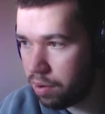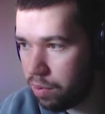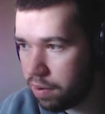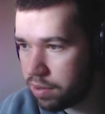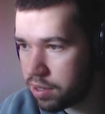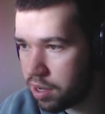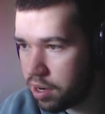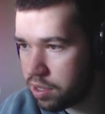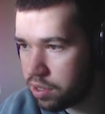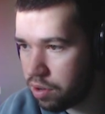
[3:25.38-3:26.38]
what I've
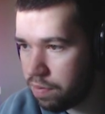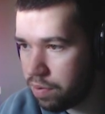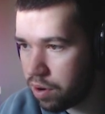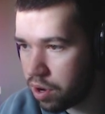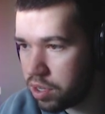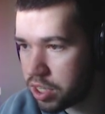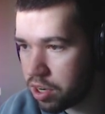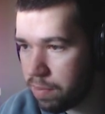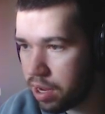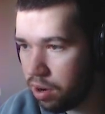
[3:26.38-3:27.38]
decided to do, because it's
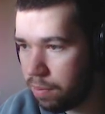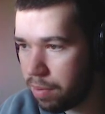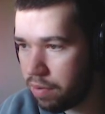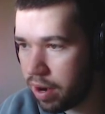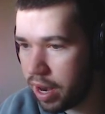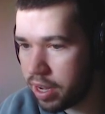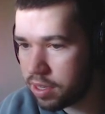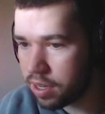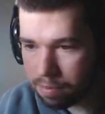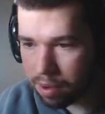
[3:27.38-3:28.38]
going to be combo
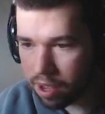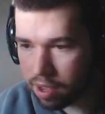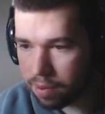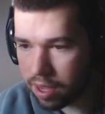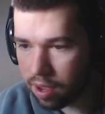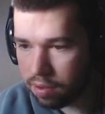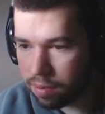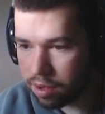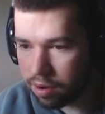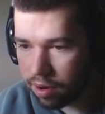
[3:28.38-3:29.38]
related, but here we go,
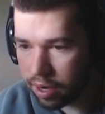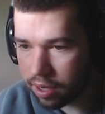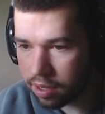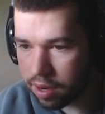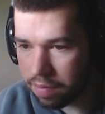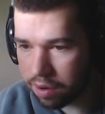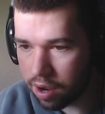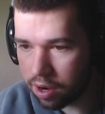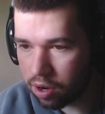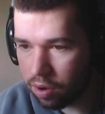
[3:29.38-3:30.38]
we got like different
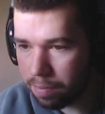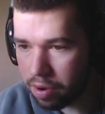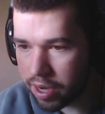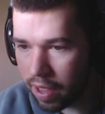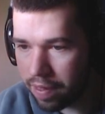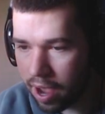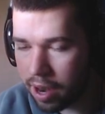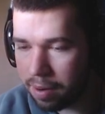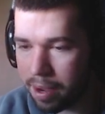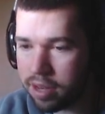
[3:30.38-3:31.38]
kind of combos, and they're
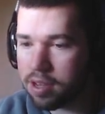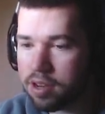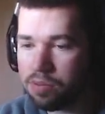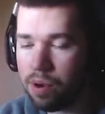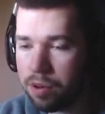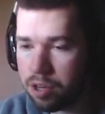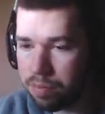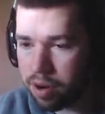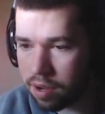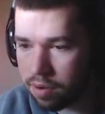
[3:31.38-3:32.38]
animated as well, which is
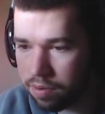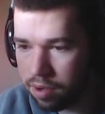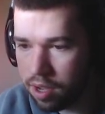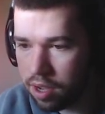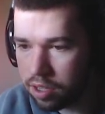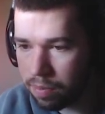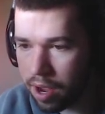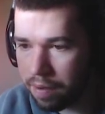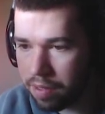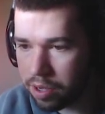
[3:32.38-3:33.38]
pretty cool. So we
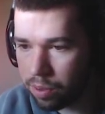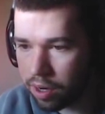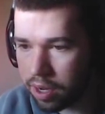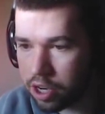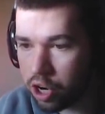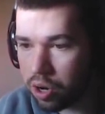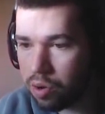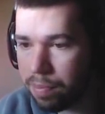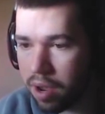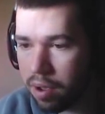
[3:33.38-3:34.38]
have this one like a jungle
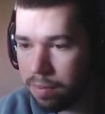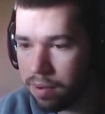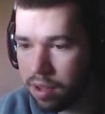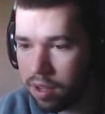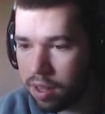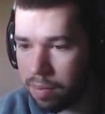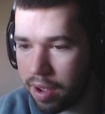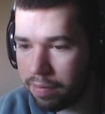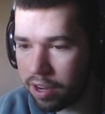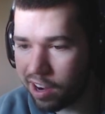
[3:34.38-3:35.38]
biome, then we
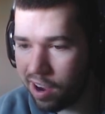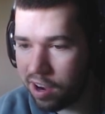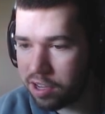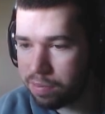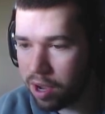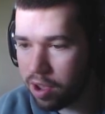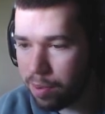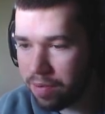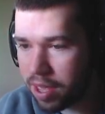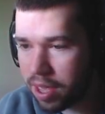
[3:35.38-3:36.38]
have like an ice biome
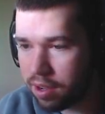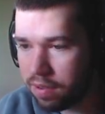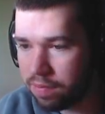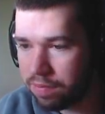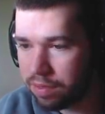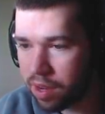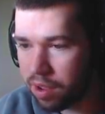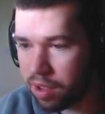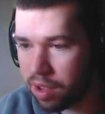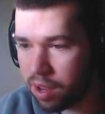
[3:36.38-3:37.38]
over here,
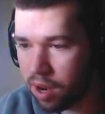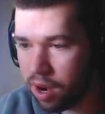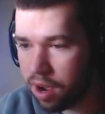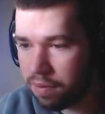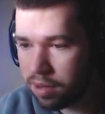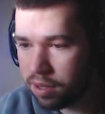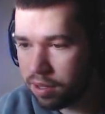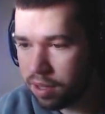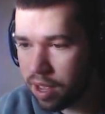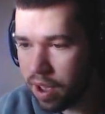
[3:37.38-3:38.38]
a lava,
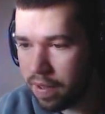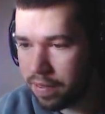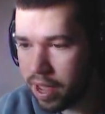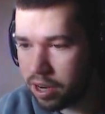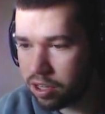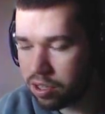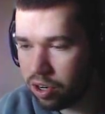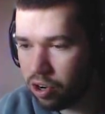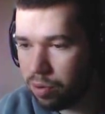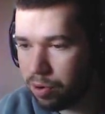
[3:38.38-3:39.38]
and then just a
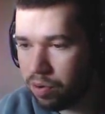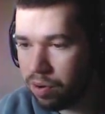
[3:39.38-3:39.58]
normal